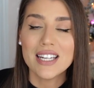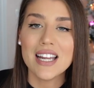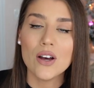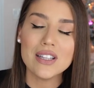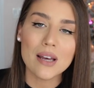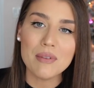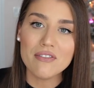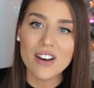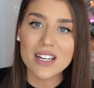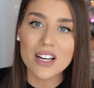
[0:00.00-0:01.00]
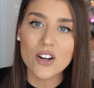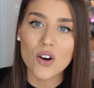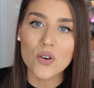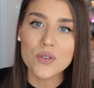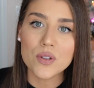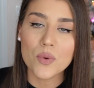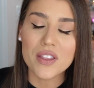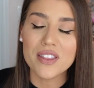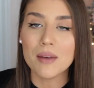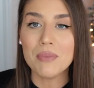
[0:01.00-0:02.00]
Now, La Befana goes
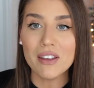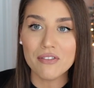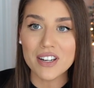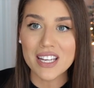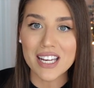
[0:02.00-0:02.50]
with the Epiphany,